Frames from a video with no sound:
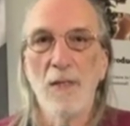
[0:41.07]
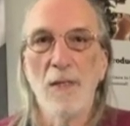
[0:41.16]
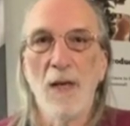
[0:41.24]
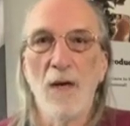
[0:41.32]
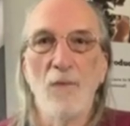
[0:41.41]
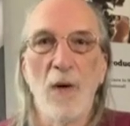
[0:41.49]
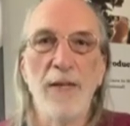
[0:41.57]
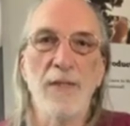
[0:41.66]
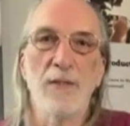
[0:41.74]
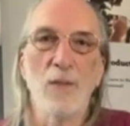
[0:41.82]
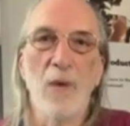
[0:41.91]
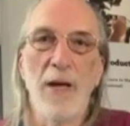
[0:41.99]
I've
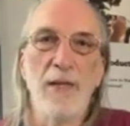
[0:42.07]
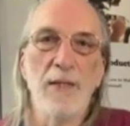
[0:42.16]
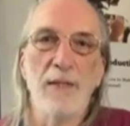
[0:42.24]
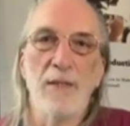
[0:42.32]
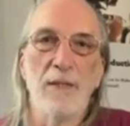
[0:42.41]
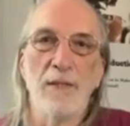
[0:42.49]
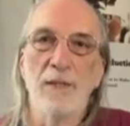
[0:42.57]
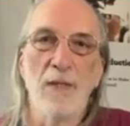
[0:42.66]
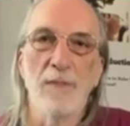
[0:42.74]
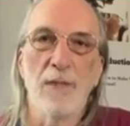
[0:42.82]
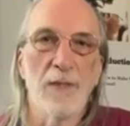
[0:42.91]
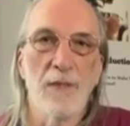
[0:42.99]
waited to wade into the
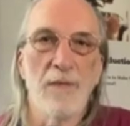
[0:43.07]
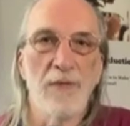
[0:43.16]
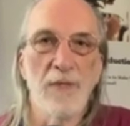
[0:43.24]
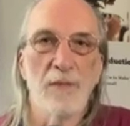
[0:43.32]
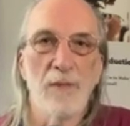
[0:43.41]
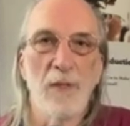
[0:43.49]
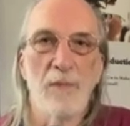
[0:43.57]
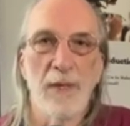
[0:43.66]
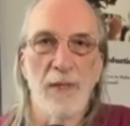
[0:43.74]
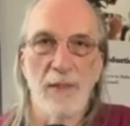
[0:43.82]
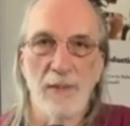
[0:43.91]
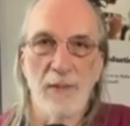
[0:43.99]
subject of Israel
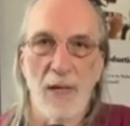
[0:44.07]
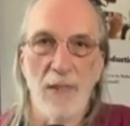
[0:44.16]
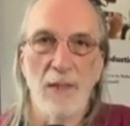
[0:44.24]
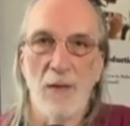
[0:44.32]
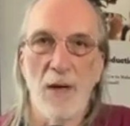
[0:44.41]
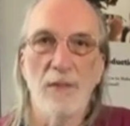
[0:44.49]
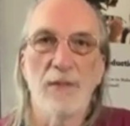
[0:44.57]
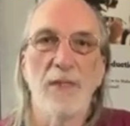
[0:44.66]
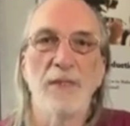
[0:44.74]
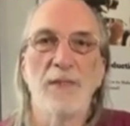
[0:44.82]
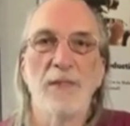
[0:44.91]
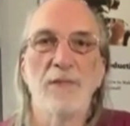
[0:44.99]
because I know how
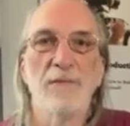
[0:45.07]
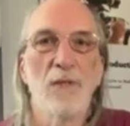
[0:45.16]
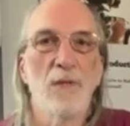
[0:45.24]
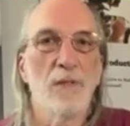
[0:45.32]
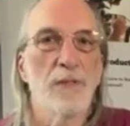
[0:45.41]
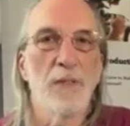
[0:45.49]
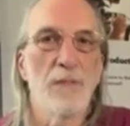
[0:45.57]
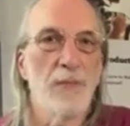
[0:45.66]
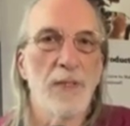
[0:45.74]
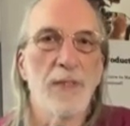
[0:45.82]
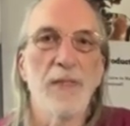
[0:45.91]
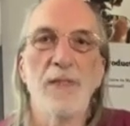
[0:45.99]
sensitive the whole
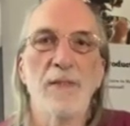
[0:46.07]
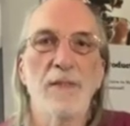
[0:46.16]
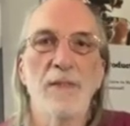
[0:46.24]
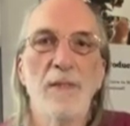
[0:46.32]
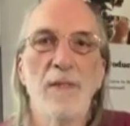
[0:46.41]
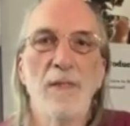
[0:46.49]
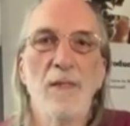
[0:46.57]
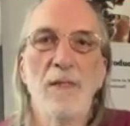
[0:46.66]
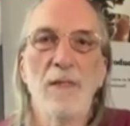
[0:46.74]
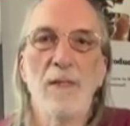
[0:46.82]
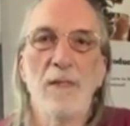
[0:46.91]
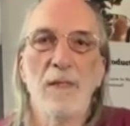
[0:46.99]
subject is.
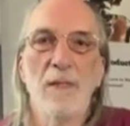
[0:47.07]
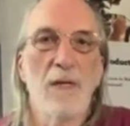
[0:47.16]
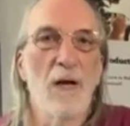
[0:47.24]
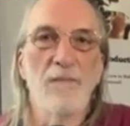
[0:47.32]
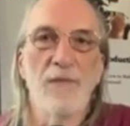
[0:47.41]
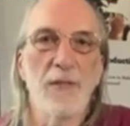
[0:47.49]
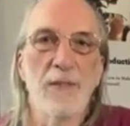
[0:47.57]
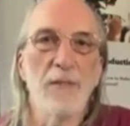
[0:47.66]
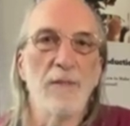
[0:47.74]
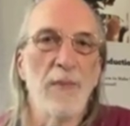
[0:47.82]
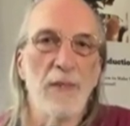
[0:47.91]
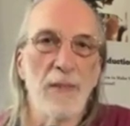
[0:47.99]
Conflict
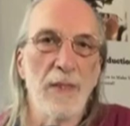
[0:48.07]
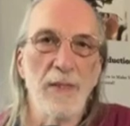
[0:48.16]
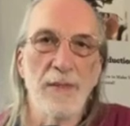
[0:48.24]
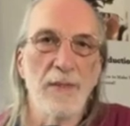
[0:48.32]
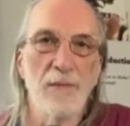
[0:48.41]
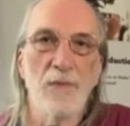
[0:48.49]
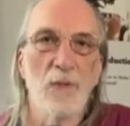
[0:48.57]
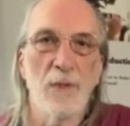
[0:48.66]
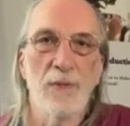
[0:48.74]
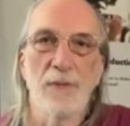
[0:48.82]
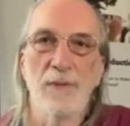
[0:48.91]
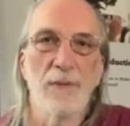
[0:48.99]
in the Middle East, of
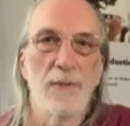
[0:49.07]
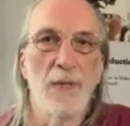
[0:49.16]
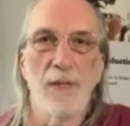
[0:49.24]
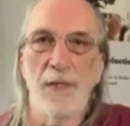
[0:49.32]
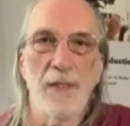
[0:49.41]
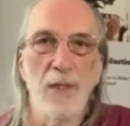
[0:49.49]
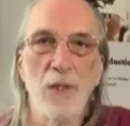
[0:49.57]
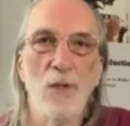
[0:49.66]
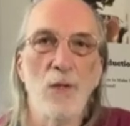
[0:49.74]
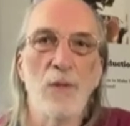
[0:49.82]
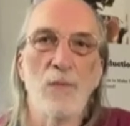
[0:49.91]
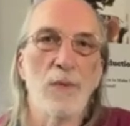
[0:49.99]
course, is nothing
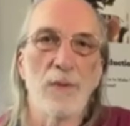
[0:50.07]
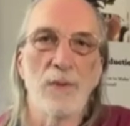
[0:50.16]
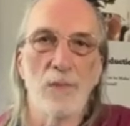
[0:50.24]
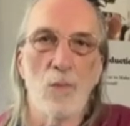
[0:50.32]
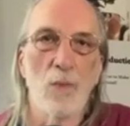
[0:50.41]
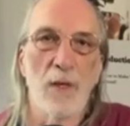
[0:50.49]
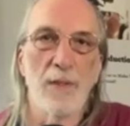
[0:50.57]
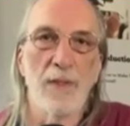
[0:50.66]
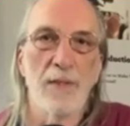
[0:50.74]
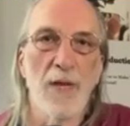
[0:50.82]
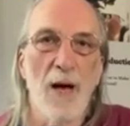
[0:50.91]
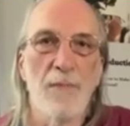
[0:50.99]
new. It was one of
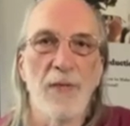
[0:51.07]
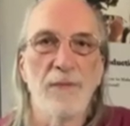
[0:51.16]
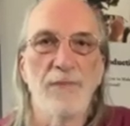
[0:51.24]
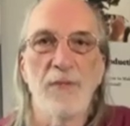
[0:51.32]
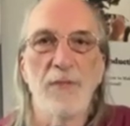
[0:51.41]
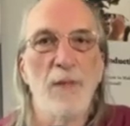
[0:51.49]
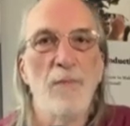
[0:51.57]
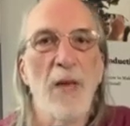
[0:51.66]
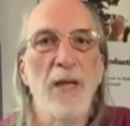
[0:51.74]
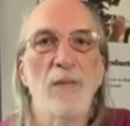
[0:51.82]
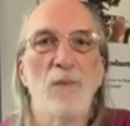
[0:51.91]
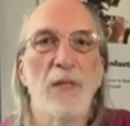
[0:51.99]
the topics for
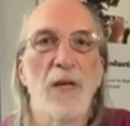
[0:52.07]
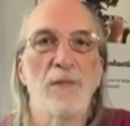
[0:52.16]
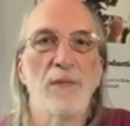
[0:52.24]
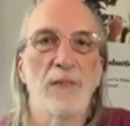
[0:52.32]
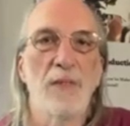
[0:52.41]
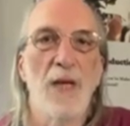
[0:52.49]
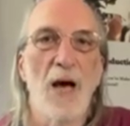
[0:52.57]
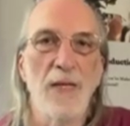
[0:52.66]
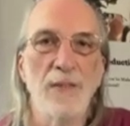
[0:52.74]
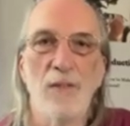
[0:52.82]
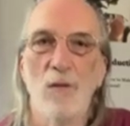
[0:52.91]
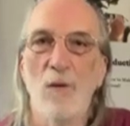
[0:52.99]
debate when I was in high
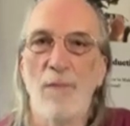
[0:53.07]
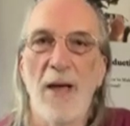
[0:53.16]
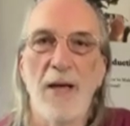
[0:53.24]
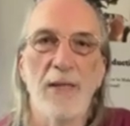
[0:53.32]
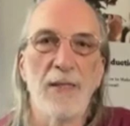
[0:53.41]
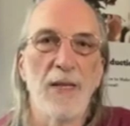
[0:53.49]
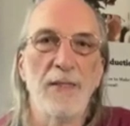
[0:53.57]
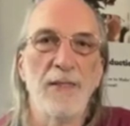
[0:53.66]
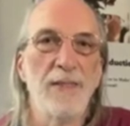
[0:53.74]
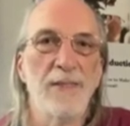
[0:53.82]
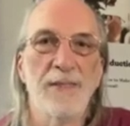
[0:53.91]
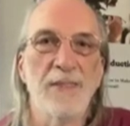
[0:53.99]
school back in
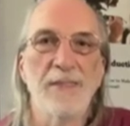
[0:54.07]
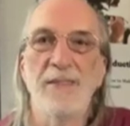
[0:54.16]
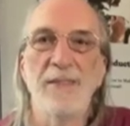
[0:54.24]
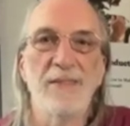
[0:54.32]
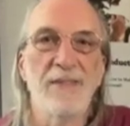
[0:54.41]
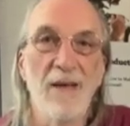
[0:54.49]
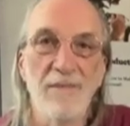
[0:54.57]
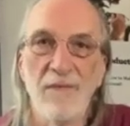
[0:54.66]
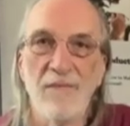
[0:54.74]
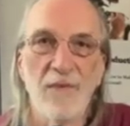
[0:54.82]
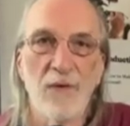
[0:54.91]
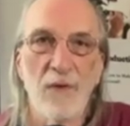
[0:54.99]

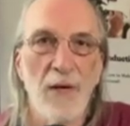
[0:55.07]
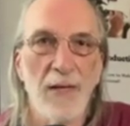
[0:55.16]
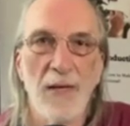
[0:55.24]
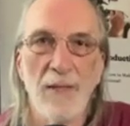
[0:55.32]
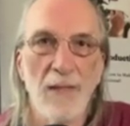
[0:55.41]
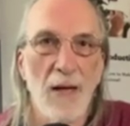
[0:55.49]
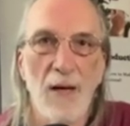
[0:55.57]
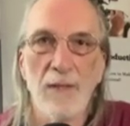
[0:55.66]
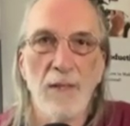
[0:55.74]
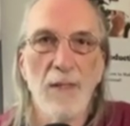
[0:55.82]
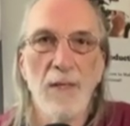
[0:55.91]
1967, for crying out loud.